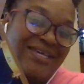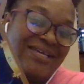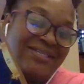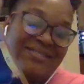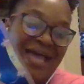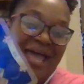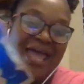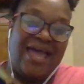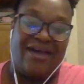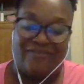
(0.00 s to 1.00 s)
It's not
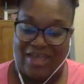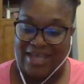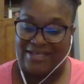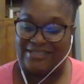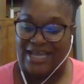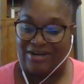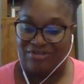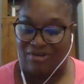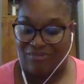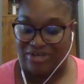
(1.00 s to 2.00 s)
half-assed. I don't
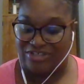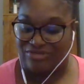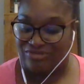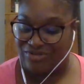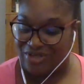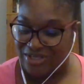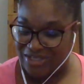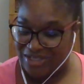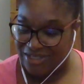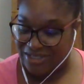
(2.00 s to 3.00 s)
know what you,
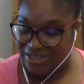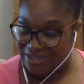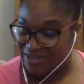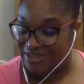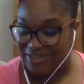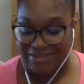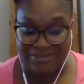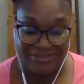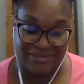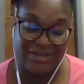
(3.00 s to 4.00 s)

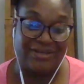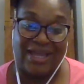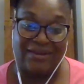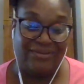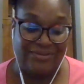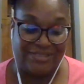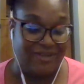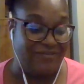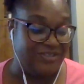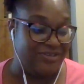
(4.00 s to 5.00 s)
they're downloading
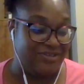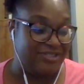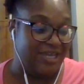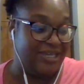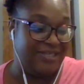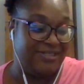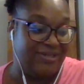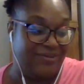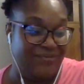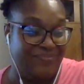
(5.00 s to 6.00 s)
stuff into your psyche,
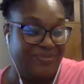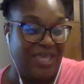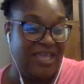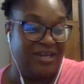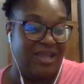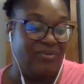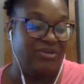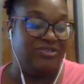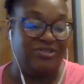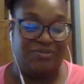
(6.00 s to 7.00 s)
so they
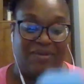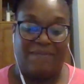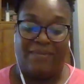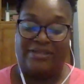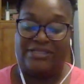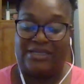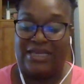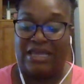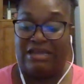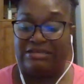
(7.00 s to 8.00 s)
want you to be
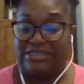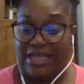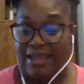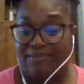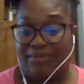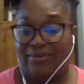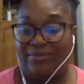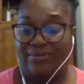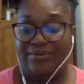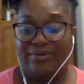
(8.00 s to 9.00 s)
mentally
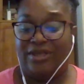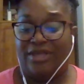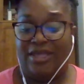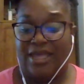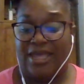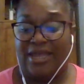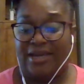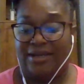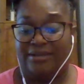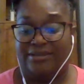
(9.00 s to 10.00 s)
unstable
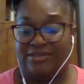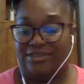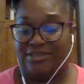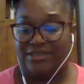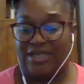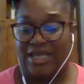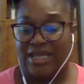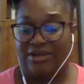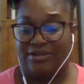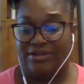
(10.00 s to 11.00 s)
and just
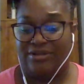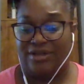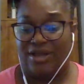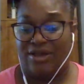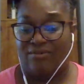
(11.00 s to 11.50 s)
in a